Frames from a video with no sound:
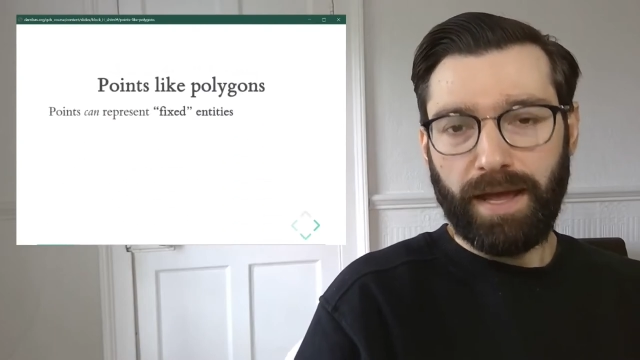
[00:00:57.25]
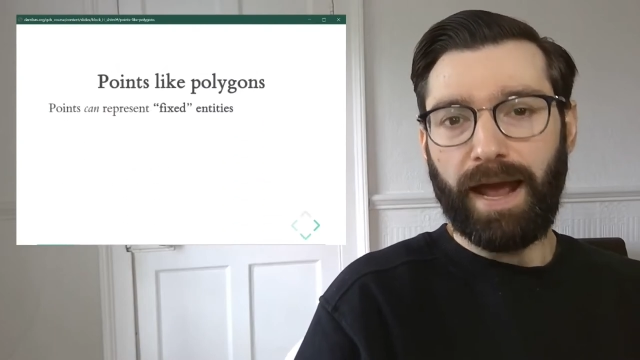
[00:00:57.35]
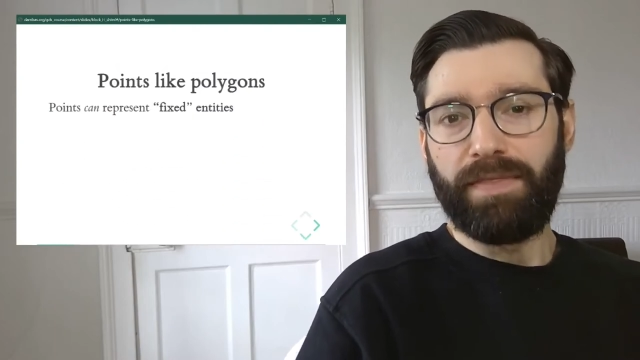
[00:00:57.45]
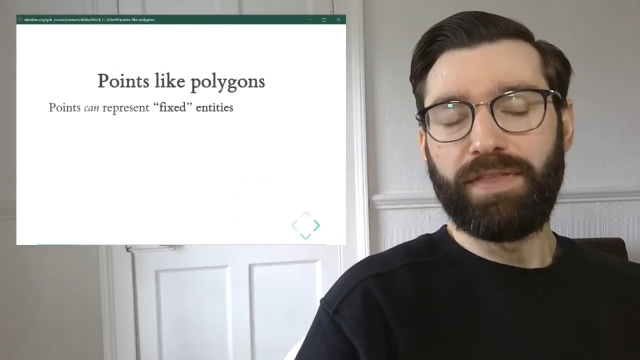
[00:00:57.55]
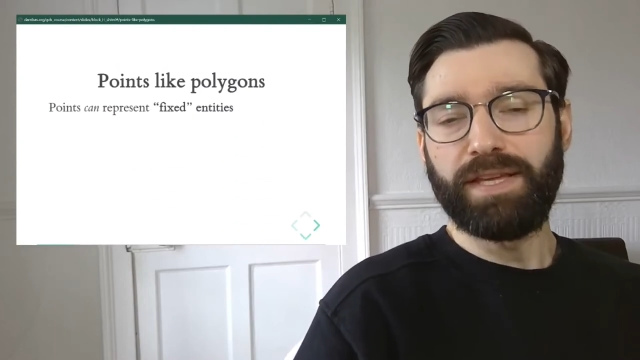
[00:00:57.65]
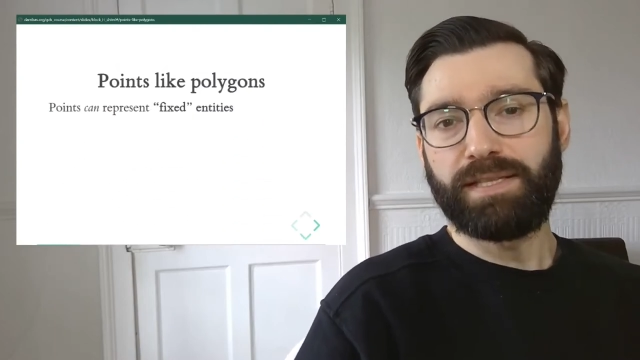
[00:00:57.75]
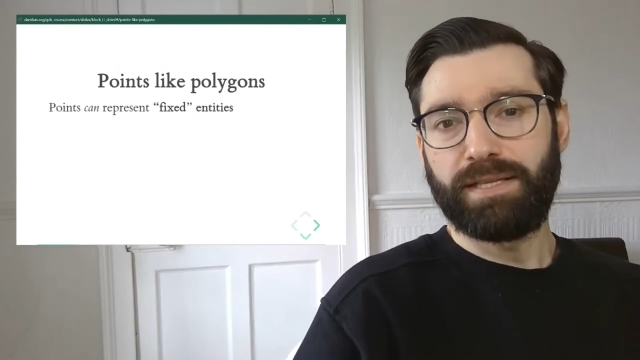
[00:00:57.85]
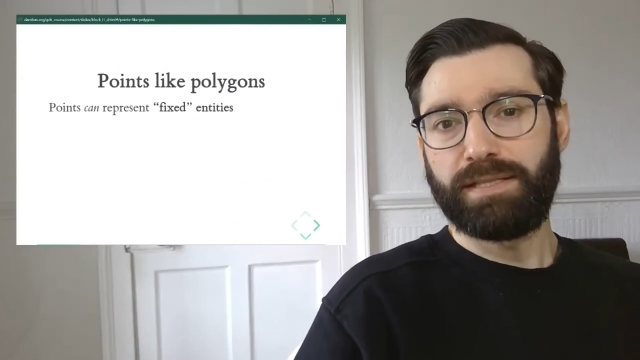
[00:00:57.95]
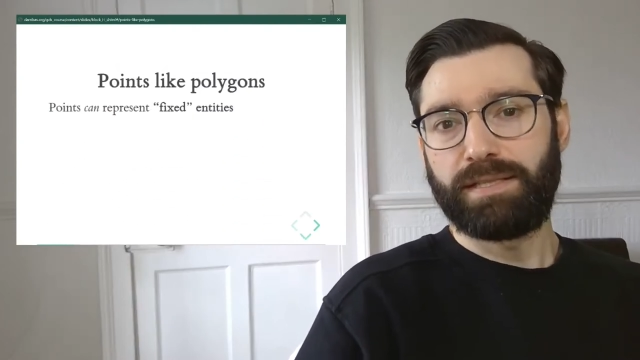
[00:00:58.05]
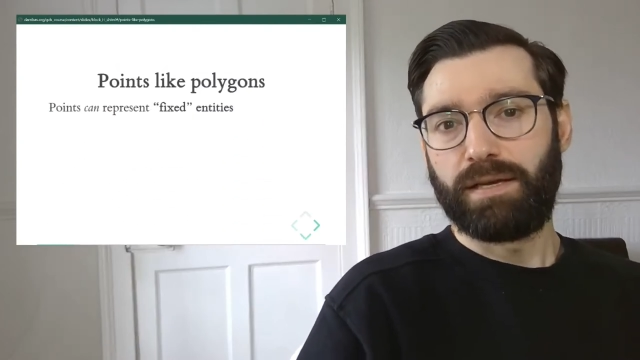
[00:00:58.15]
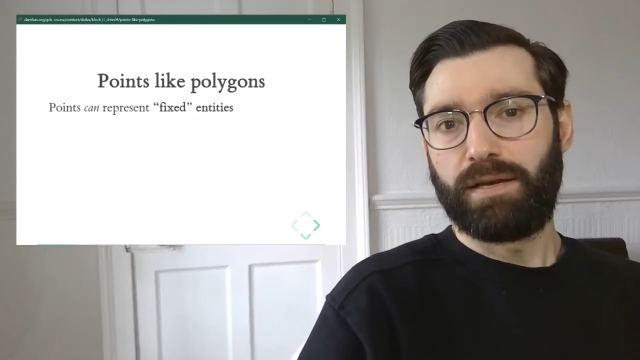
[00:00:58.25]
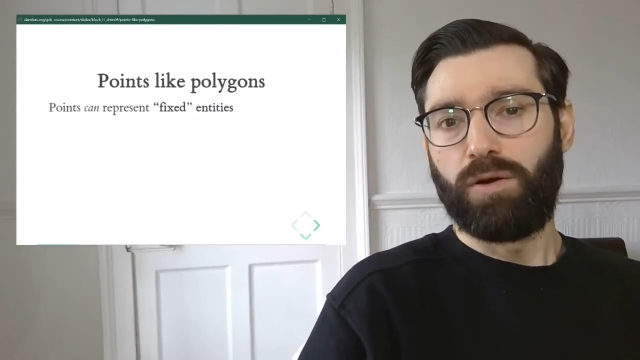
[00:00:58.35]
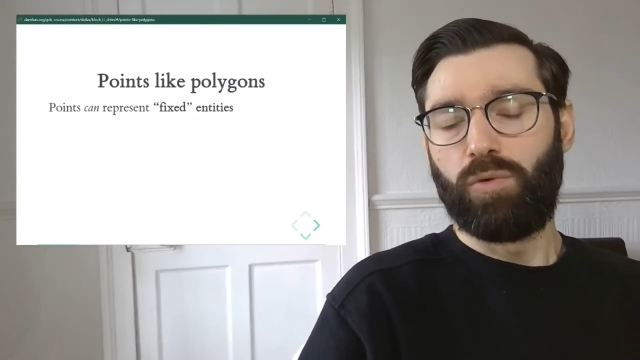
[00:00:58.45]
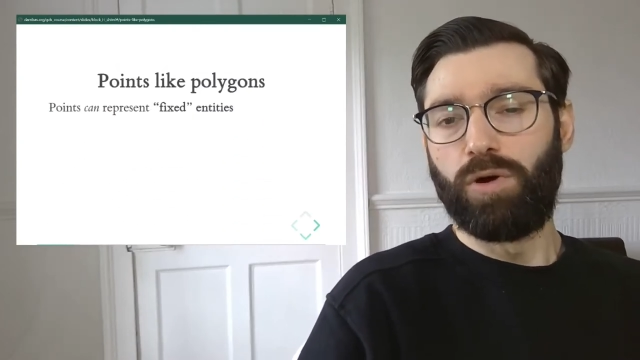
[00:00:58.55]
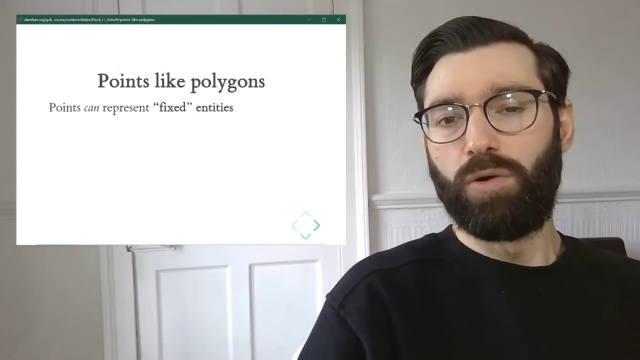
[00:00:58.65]
And this is
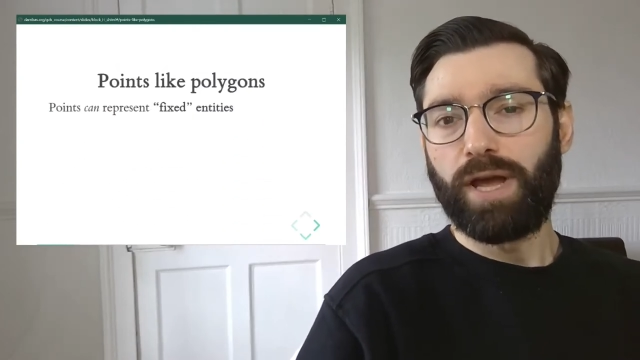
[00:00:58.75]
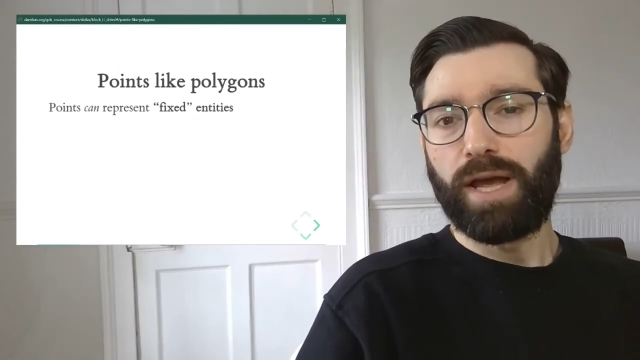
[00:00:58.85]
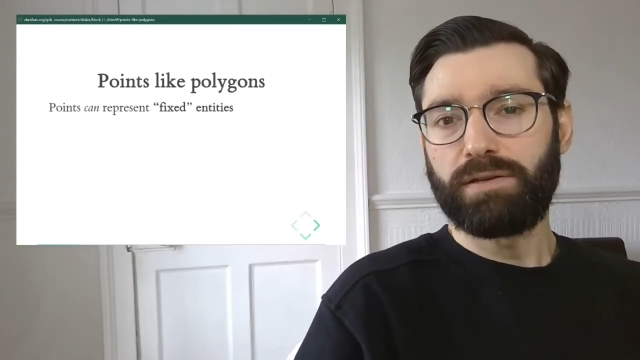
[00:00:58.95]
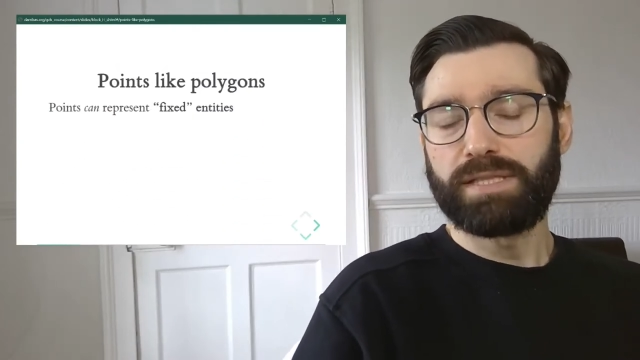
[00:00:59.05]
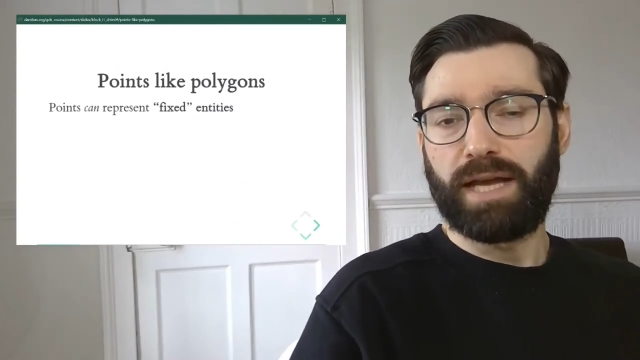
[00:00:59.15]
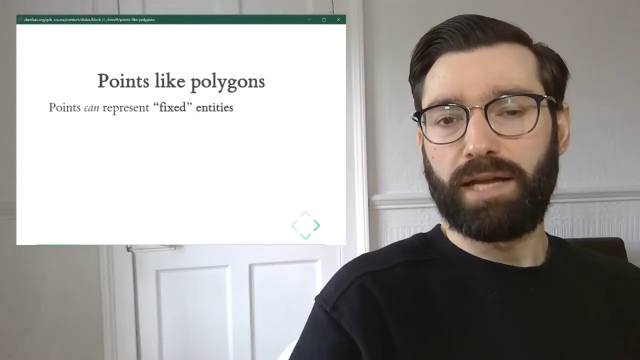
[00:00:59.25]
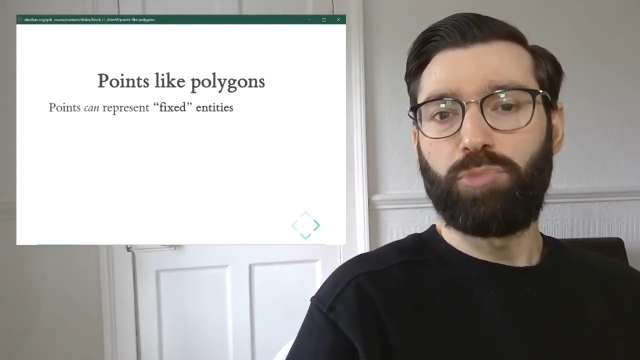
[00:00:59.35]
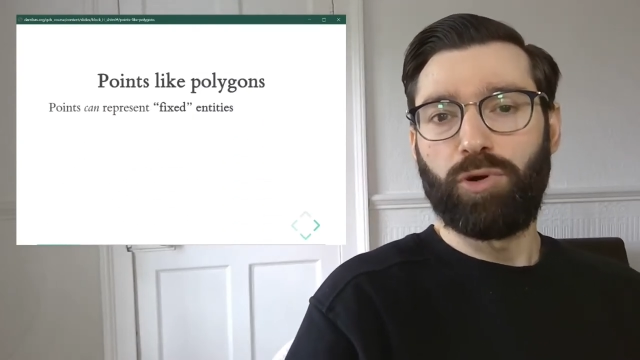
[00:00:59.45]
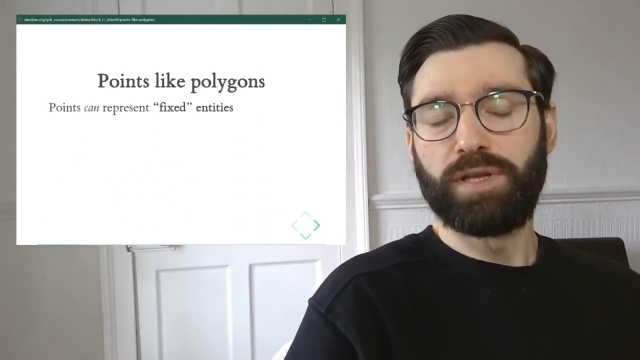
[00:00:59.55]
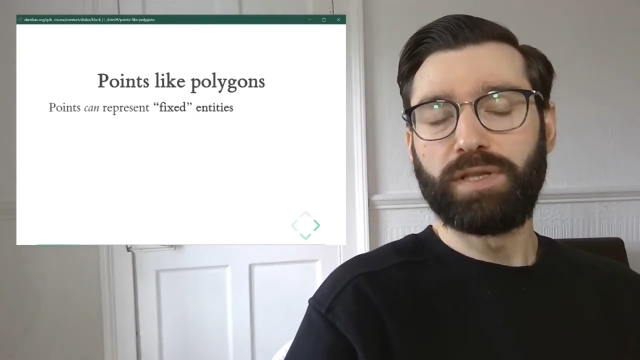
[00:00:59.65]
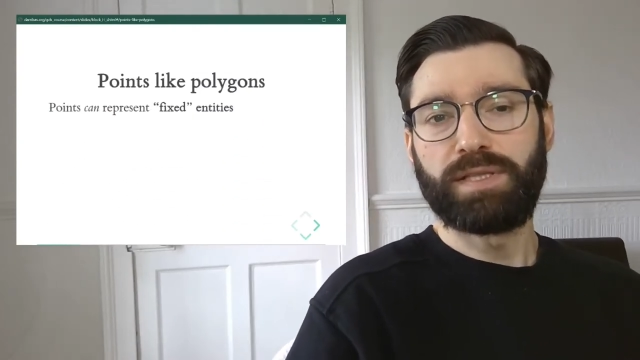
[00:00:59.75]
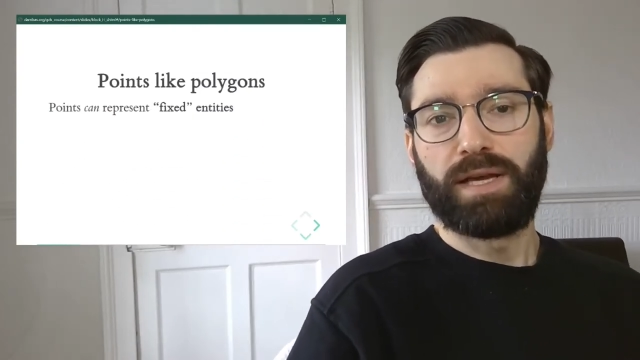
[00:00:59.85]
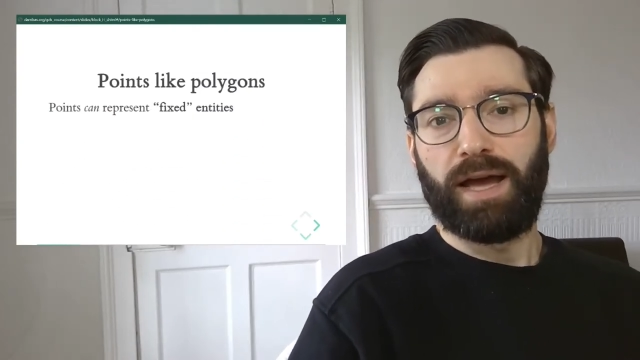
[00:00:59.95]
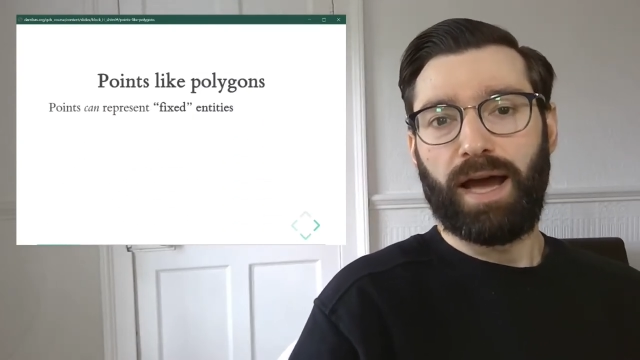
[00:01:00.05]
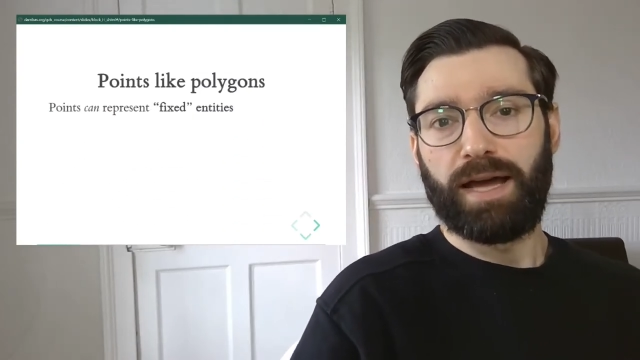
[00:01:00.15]
when we understand points
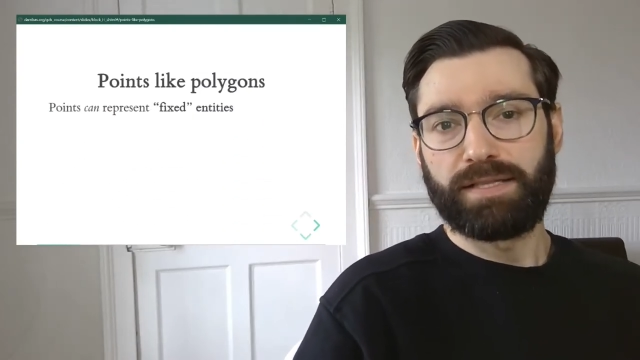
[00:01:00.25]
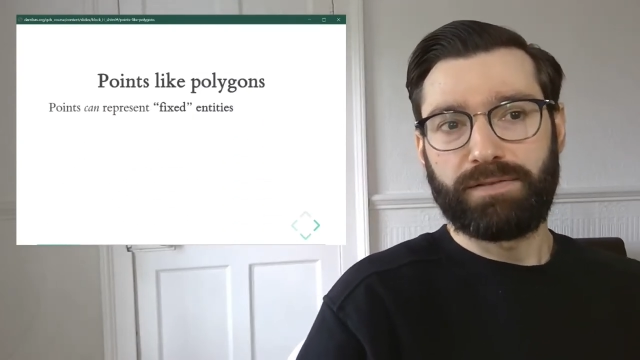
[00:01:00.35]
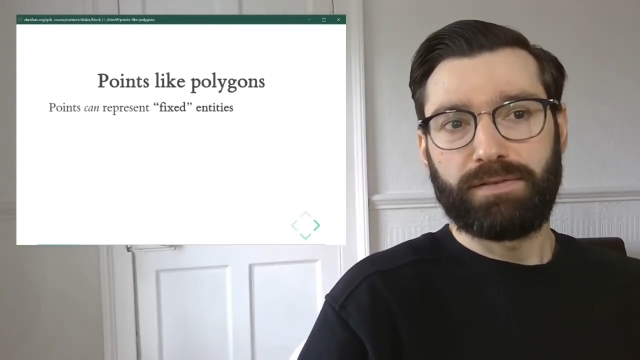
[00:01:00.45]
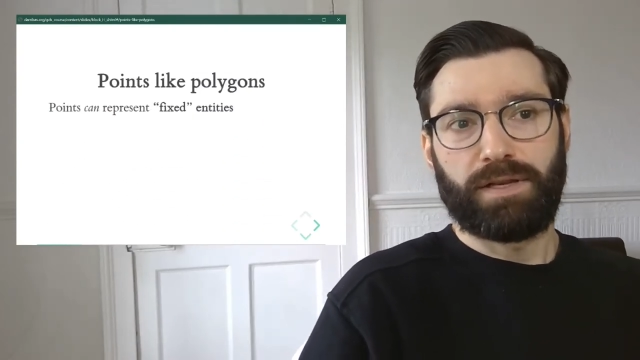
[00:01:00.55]
as